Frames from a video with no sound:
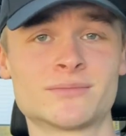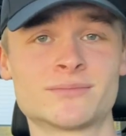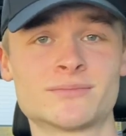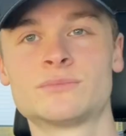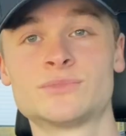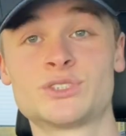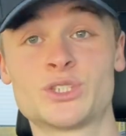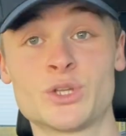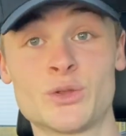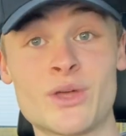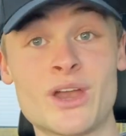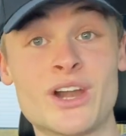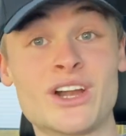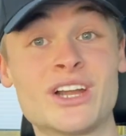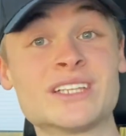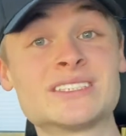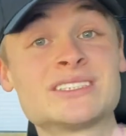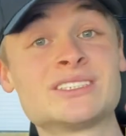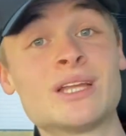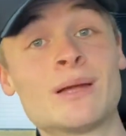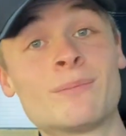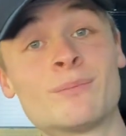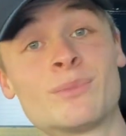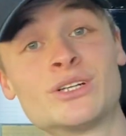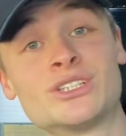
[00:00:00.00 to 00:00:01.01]
So there is
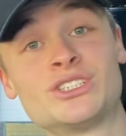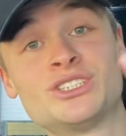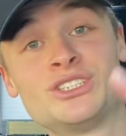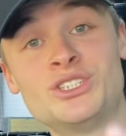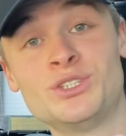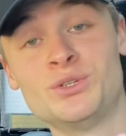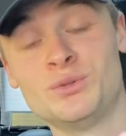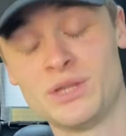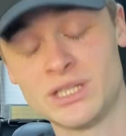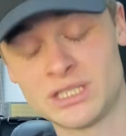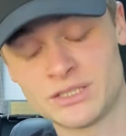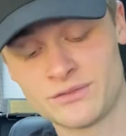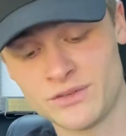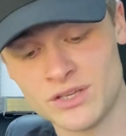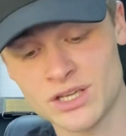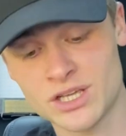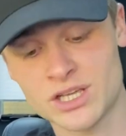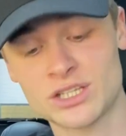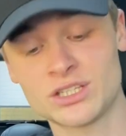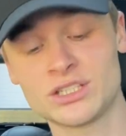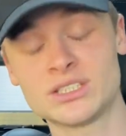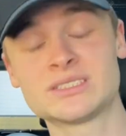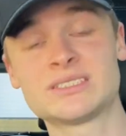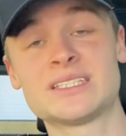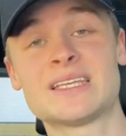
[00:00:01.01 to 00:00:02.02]
number 2. This
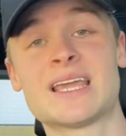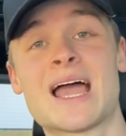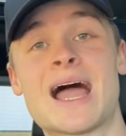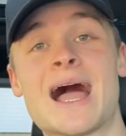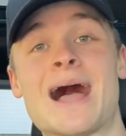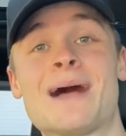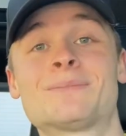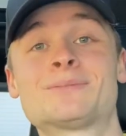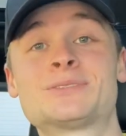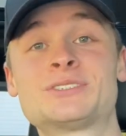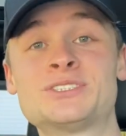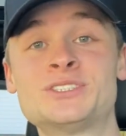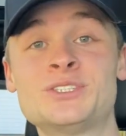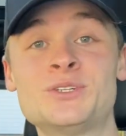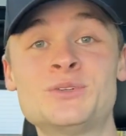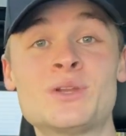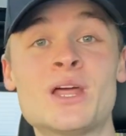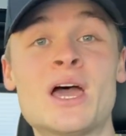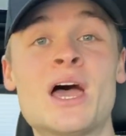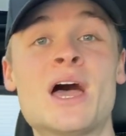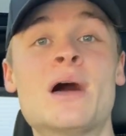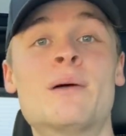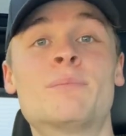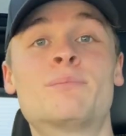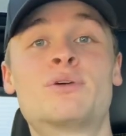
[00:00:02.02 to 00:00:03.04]
vehicle is the absolute
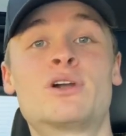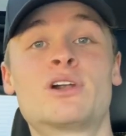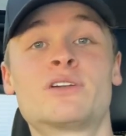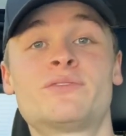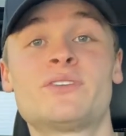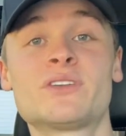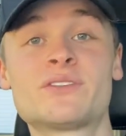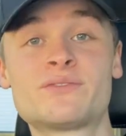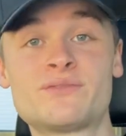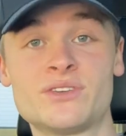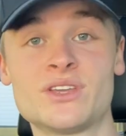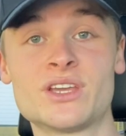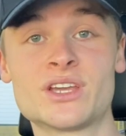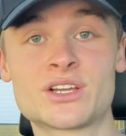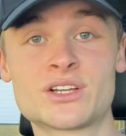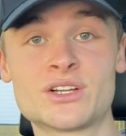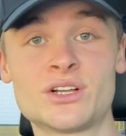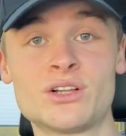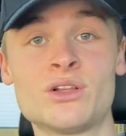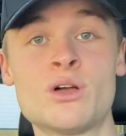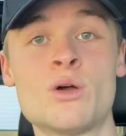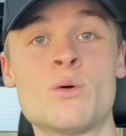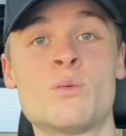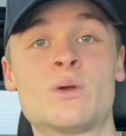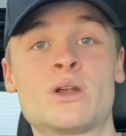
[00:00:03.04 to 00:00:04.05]
Perfect
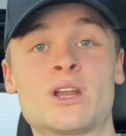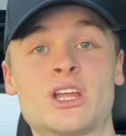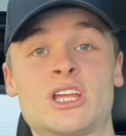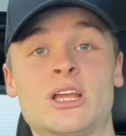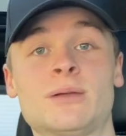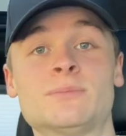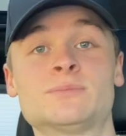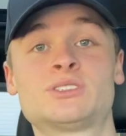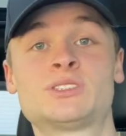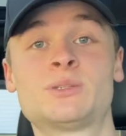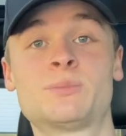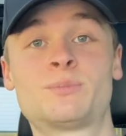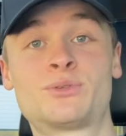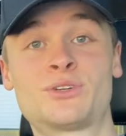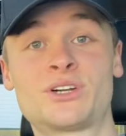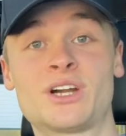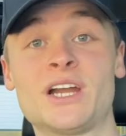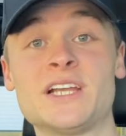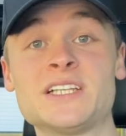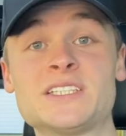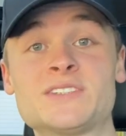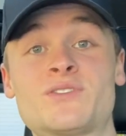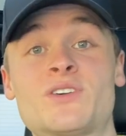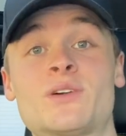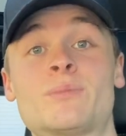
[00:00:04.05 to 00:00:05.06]
vehicle when it comes to
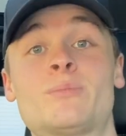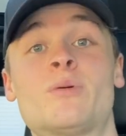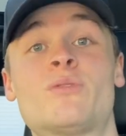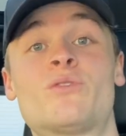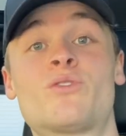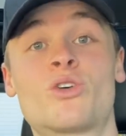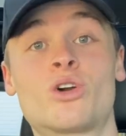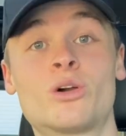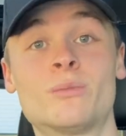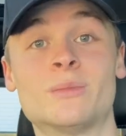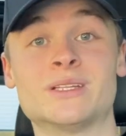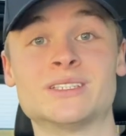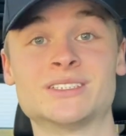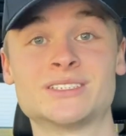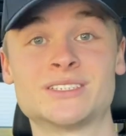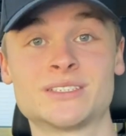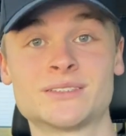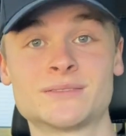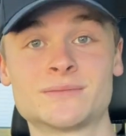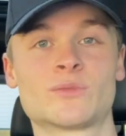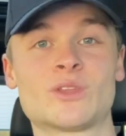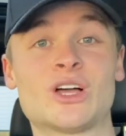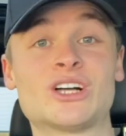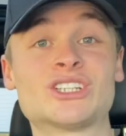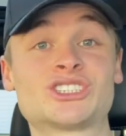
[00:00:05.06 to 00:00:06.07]
price for performance.
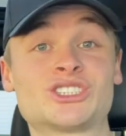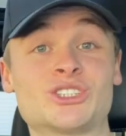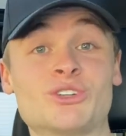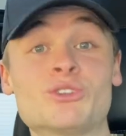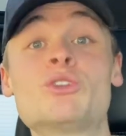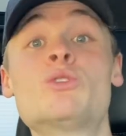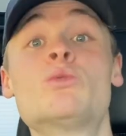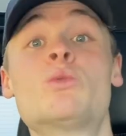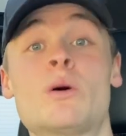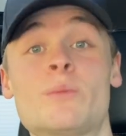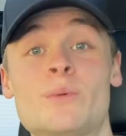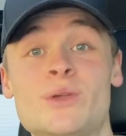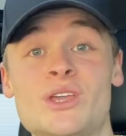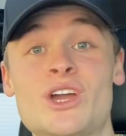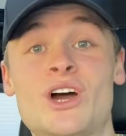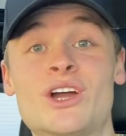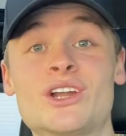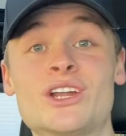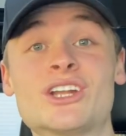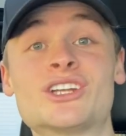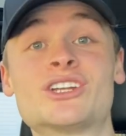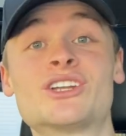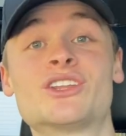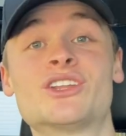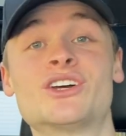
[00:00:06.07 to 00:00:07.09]
I'll show you what we
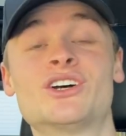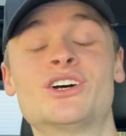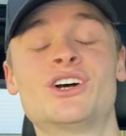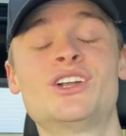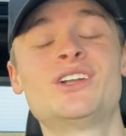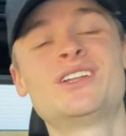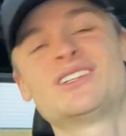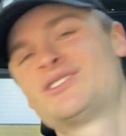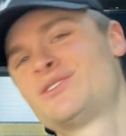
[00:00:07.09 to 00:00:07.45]
got under the hood.